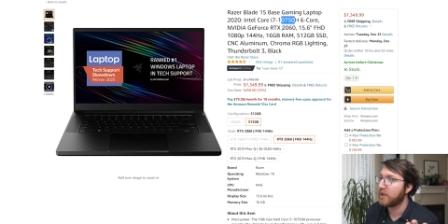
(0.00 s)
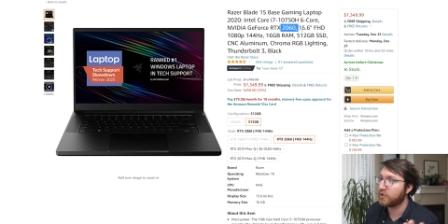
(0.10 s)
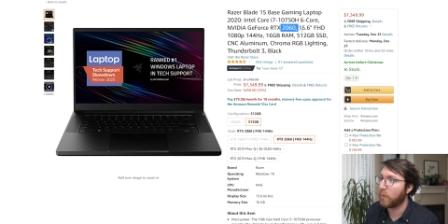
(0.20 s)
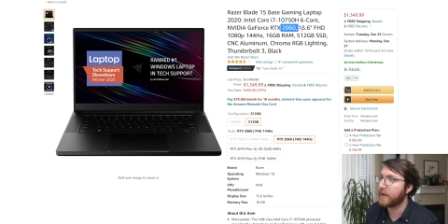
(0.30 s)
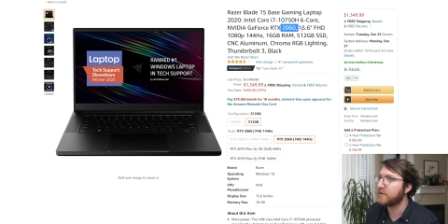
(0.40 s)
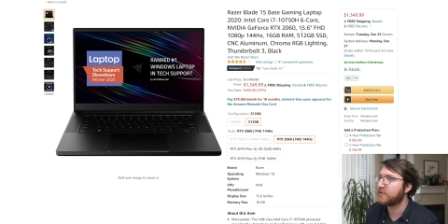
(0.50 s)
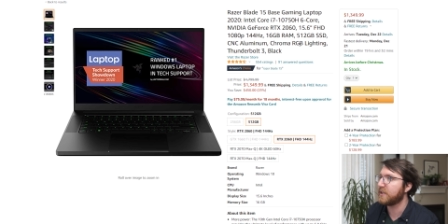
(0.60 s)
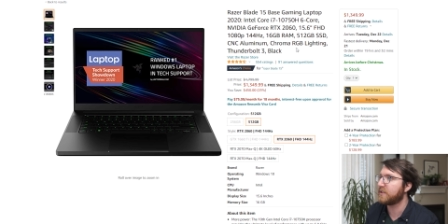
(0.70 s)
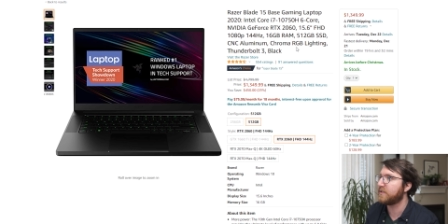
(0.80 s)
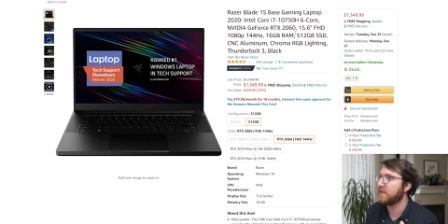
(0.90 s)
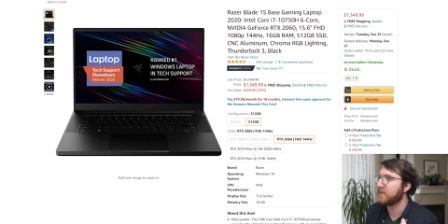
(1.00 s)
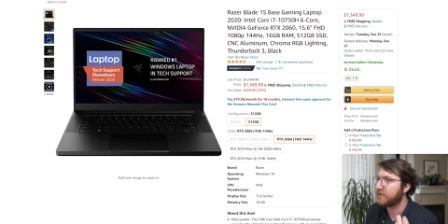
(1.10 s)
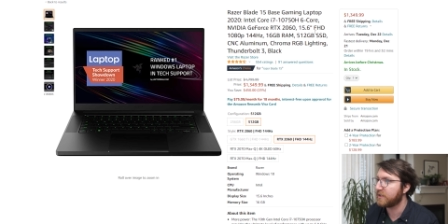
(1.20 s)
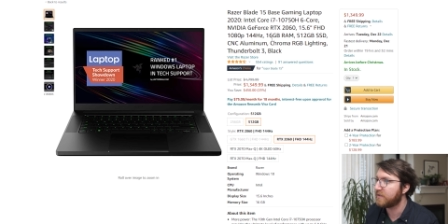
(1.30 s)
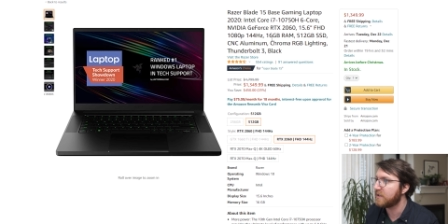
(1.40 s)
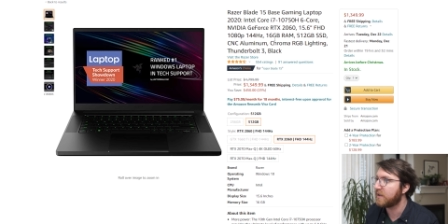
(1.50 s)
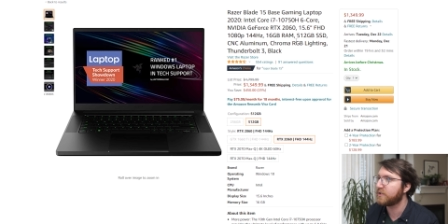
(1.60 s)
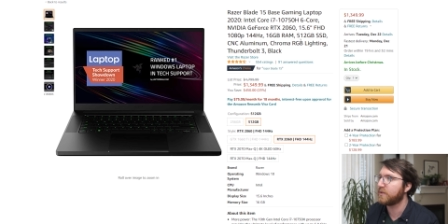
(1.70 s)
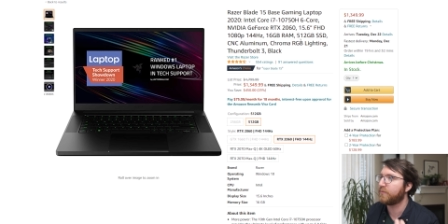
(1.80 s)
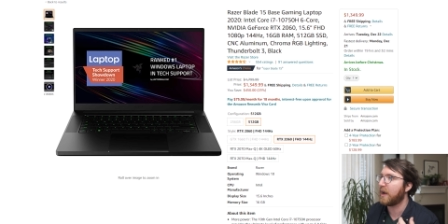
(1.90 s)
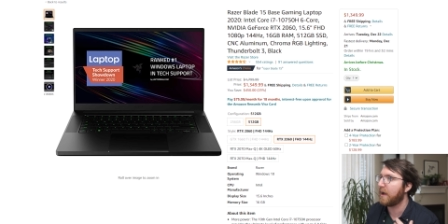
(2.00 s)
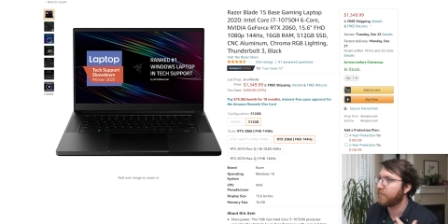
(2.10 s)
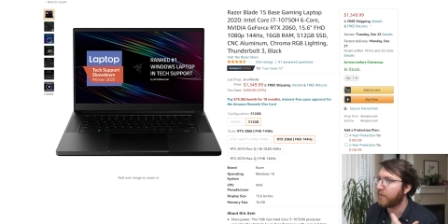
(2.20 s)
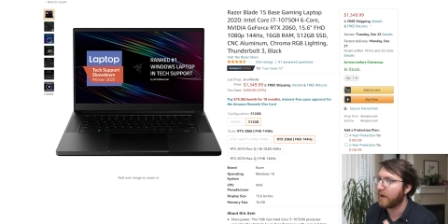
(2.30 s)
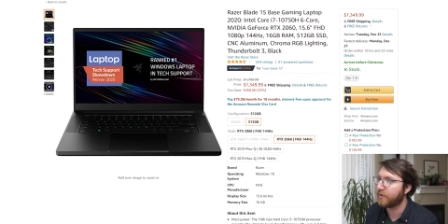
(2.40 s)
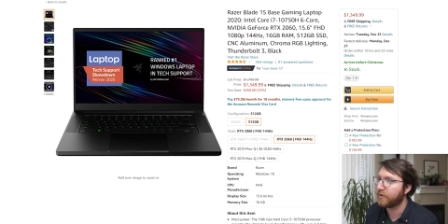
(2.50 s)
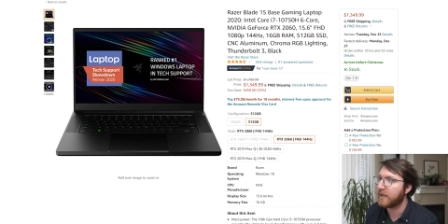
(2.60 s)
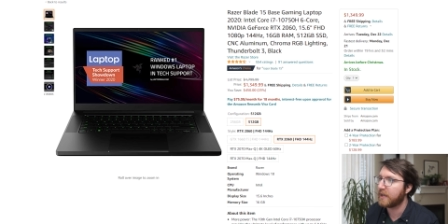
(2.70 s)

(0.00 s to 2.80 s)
2060, 16 gigs of RAM, 500